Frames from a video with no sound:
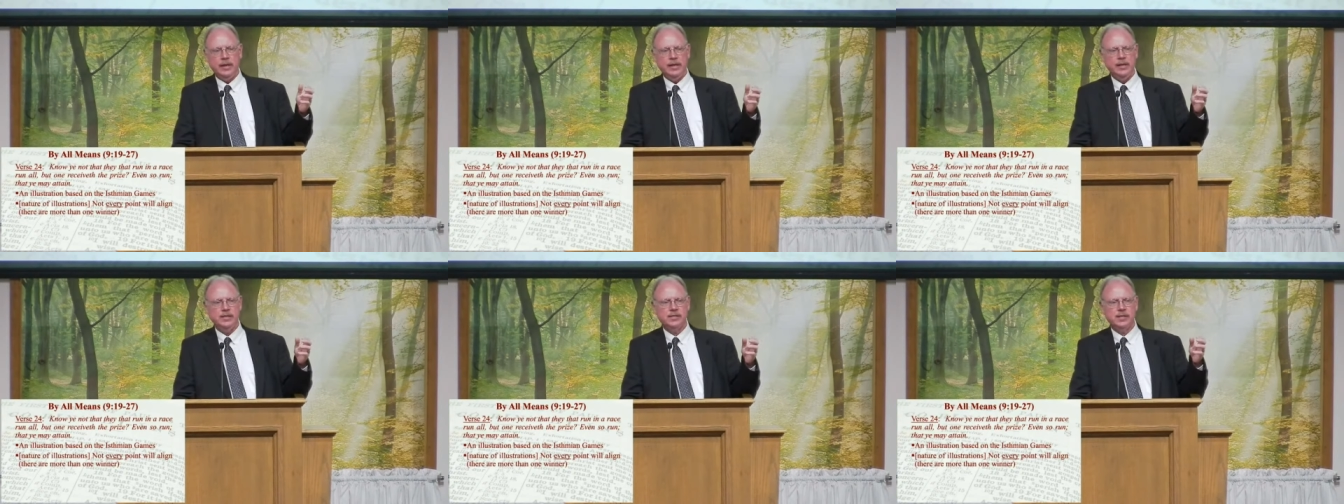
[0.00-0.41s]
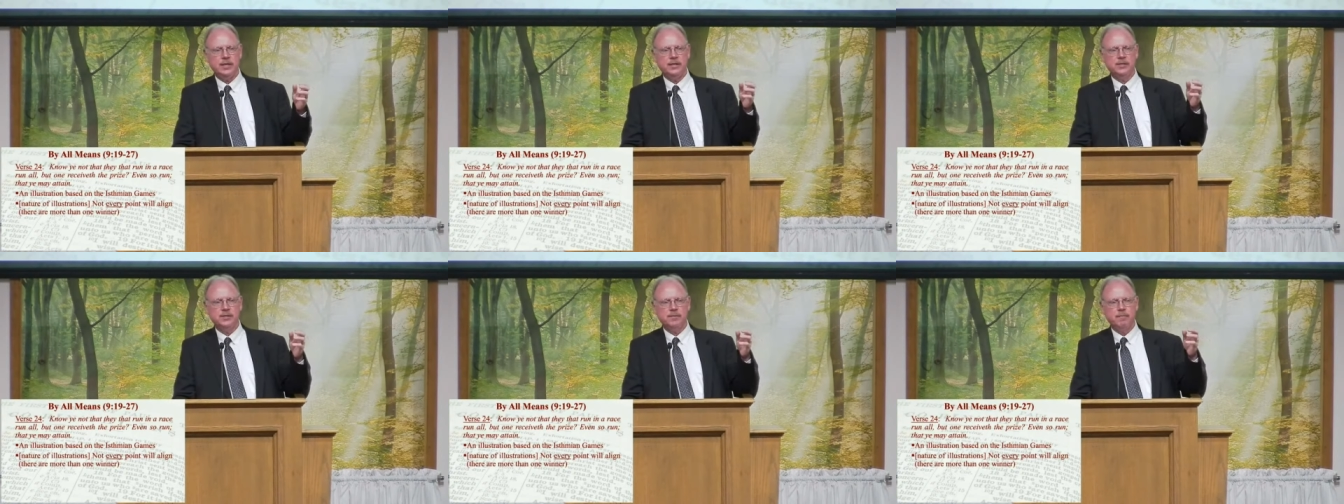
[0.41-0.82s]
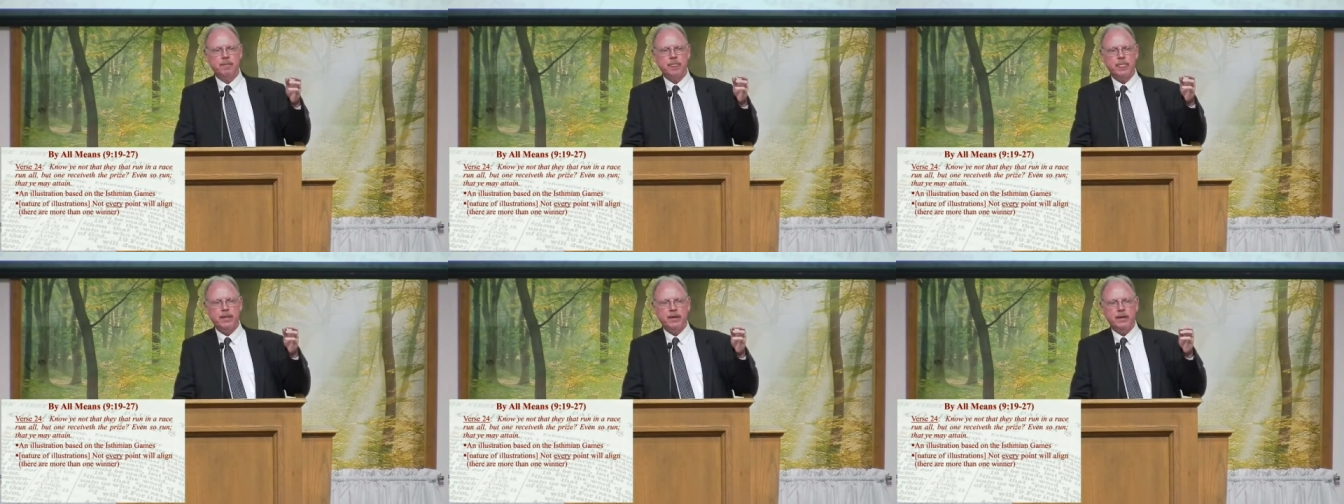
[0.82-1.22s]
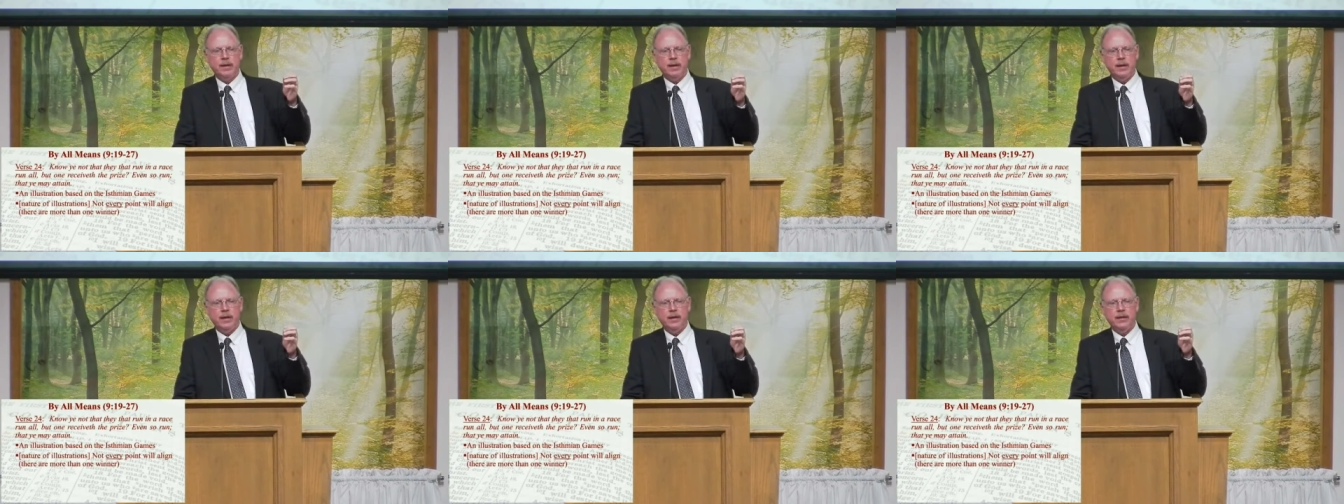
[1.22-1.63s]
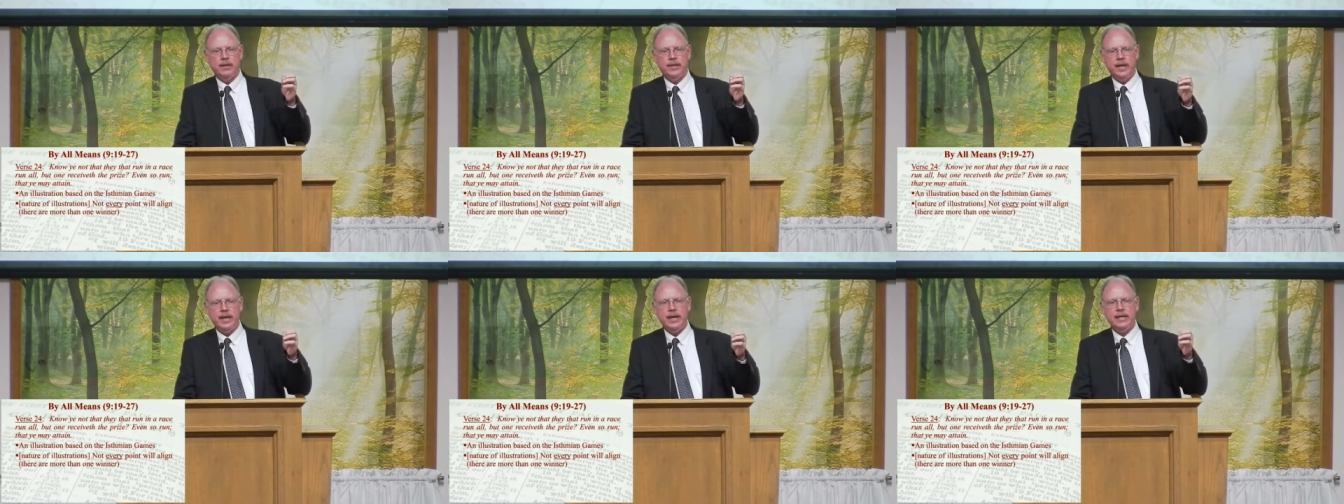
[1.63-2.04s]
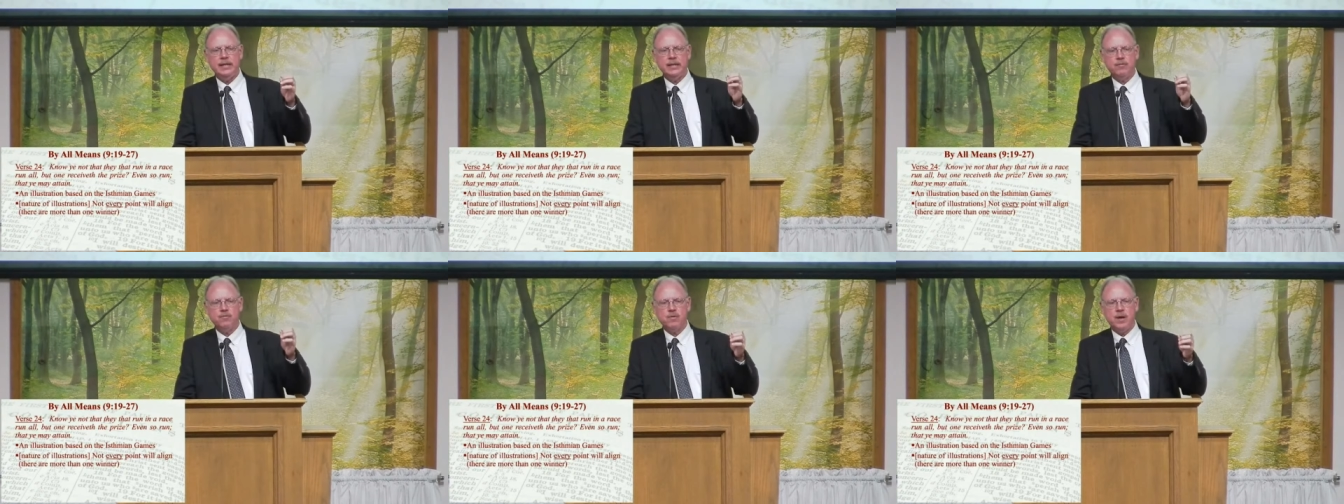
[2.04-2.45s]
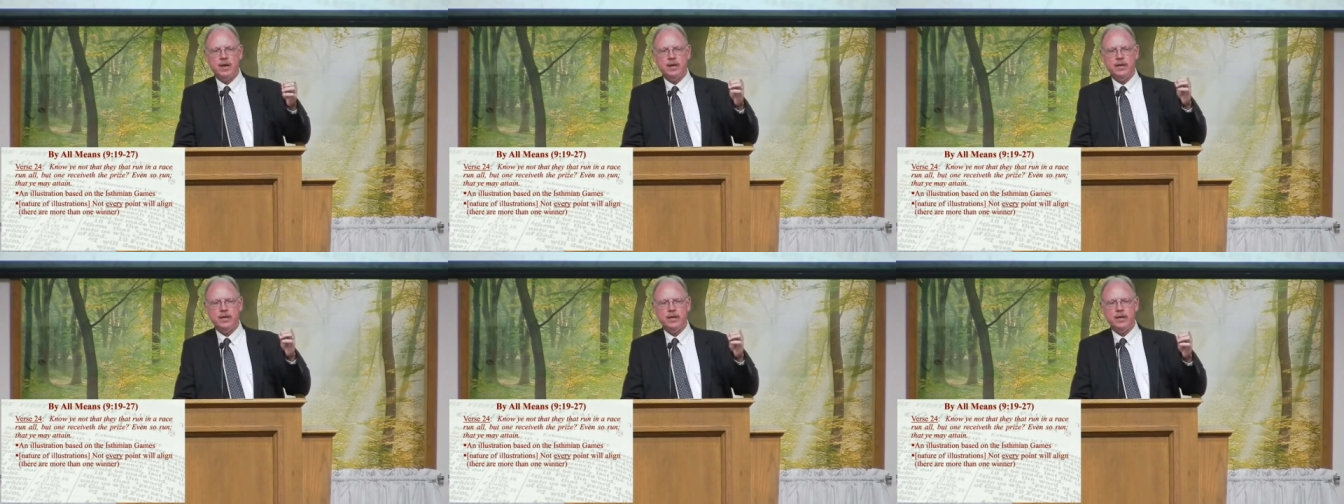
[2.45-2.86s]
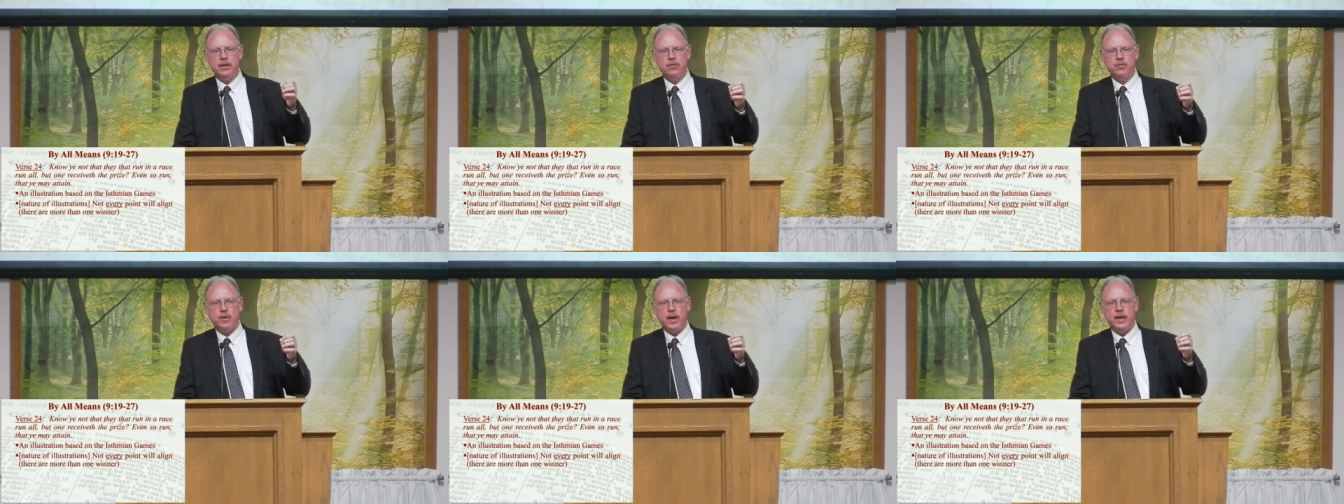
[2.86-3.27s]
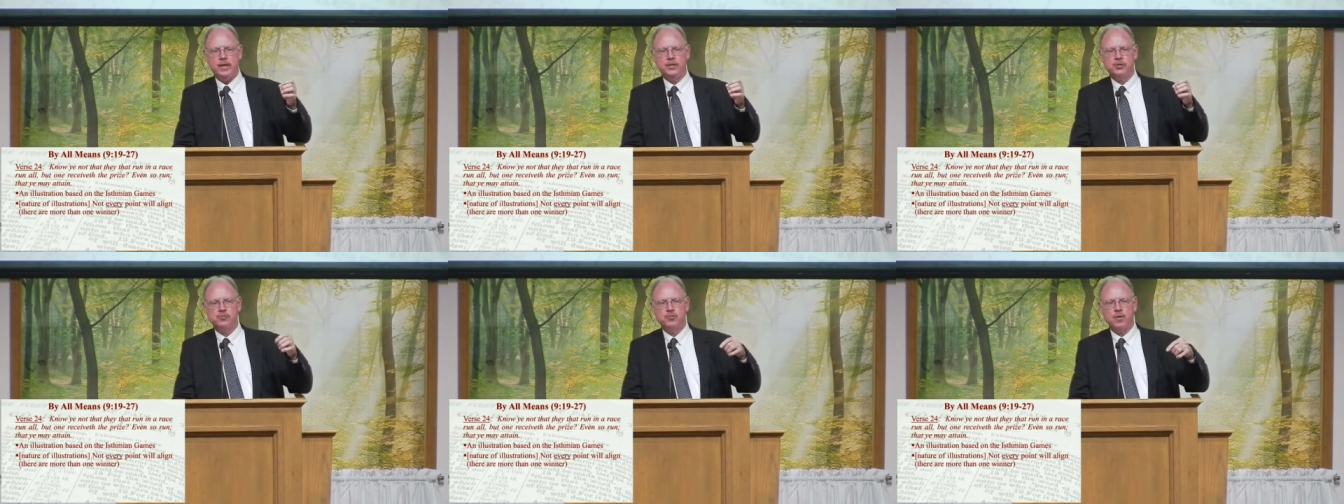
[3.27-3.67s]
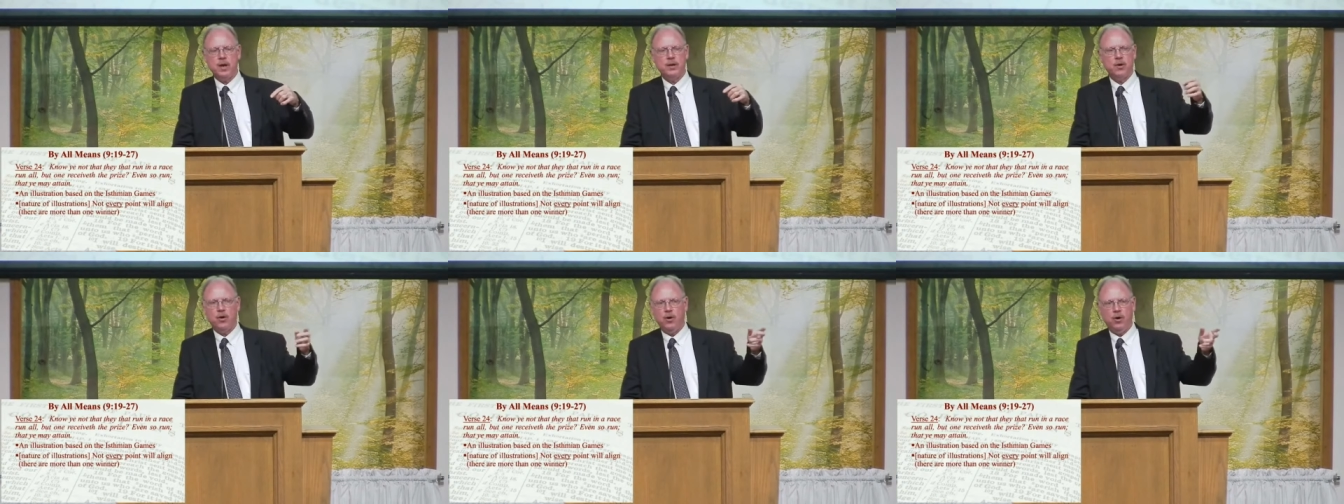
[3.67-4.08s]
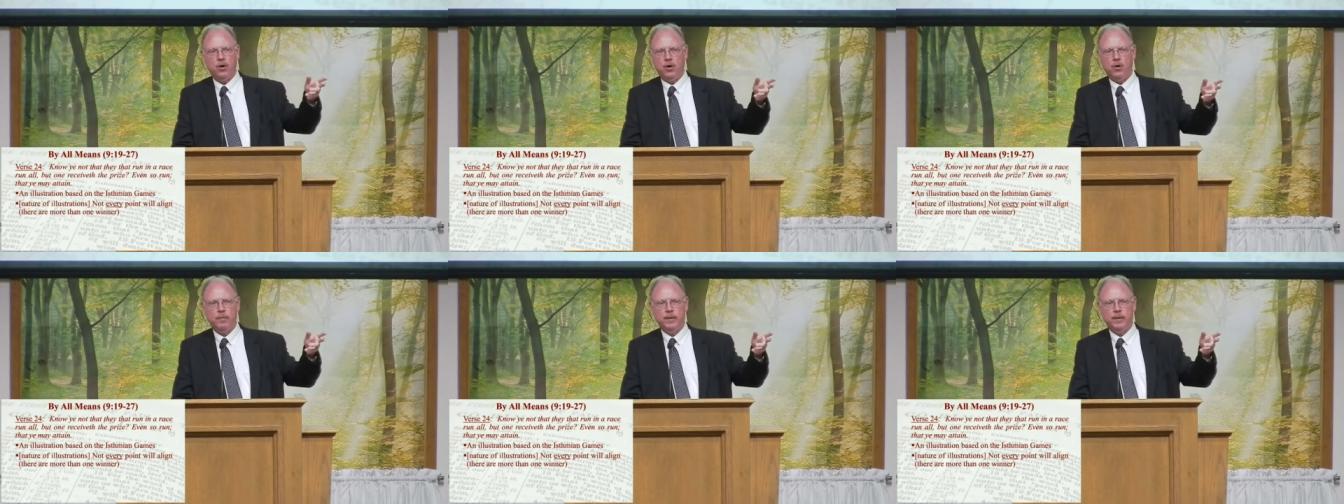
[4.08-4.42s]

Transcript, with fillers: he says, uh, They that run in a race run all,